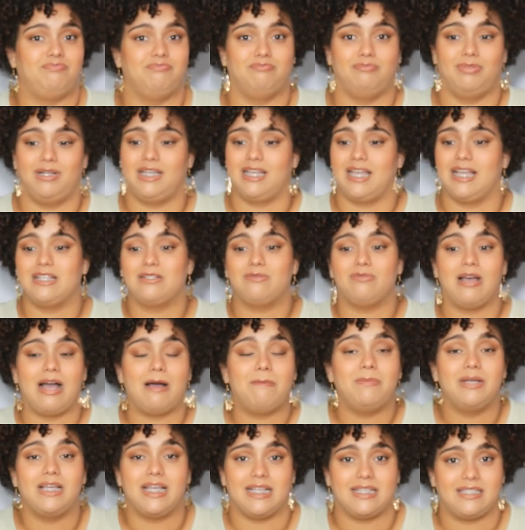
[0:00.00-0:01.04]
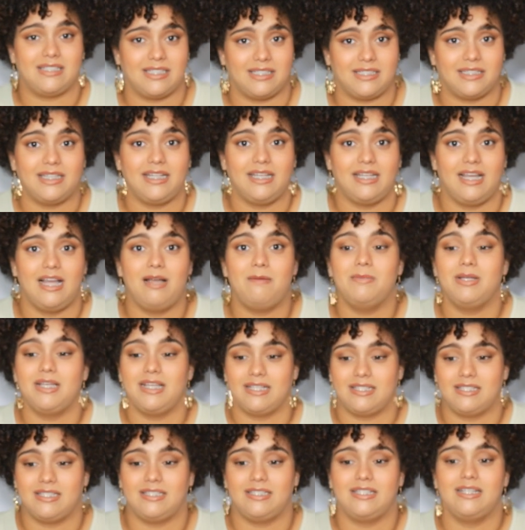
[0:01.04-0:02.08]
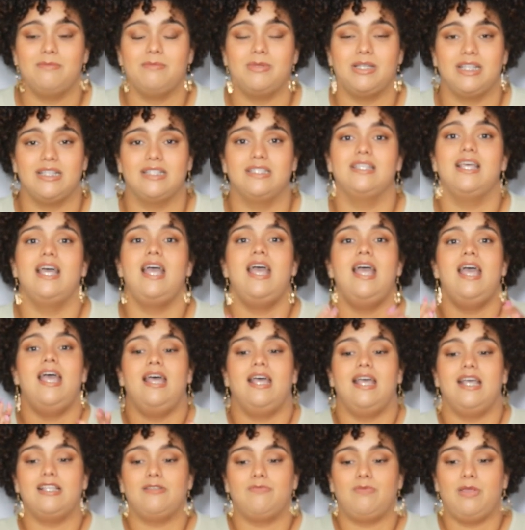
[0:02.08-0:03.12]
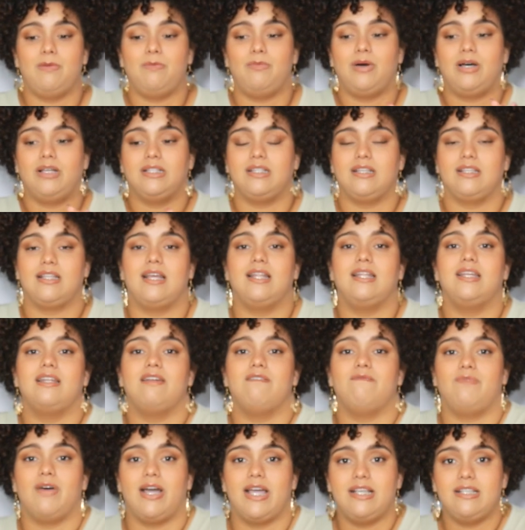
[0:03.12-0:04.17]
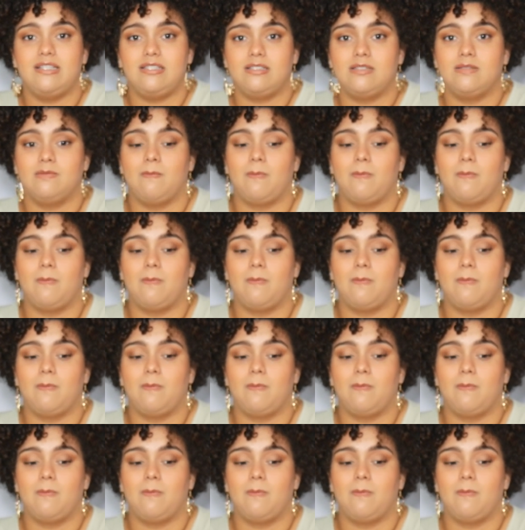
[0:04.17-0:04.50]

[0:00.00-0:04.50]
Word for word: but guess what? I'm gonna get sit down. I'm gonna get sit down because it's people out there that need advice.